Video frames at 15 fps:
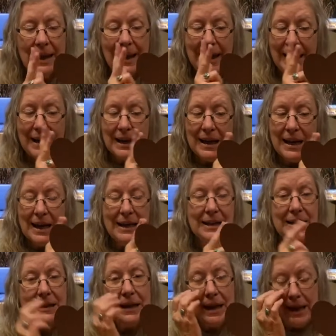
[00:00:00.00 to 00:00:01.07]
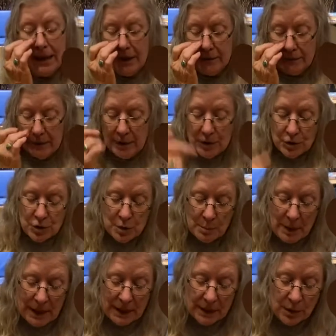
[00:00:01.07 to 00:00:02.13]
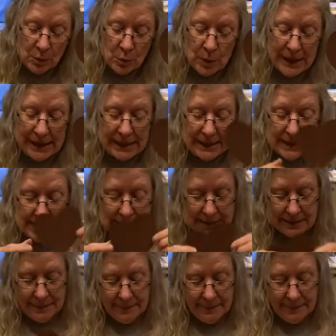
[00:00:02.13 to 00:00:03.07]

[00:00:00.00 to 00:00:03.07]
and cut in half to make the wings.